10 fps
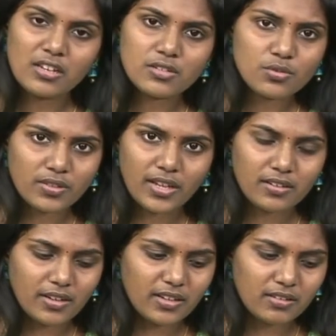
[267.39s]
so
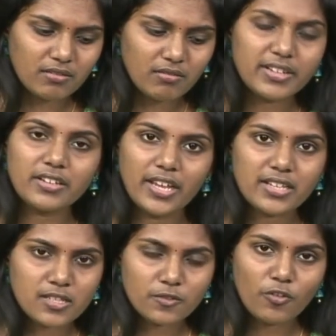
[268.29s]
that it
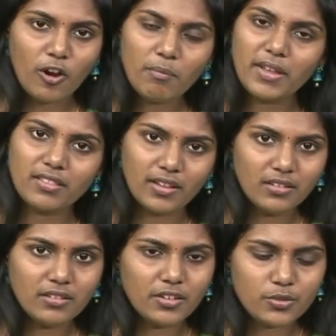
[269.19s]
takes its form, and
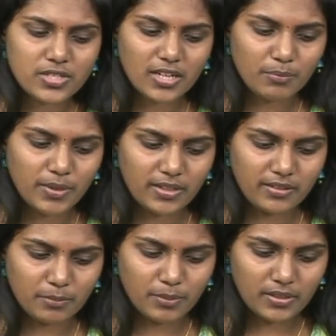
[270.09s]
then you start
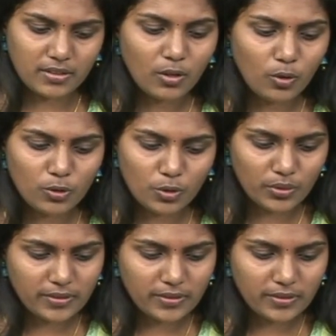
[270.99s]
making the bead, a hole to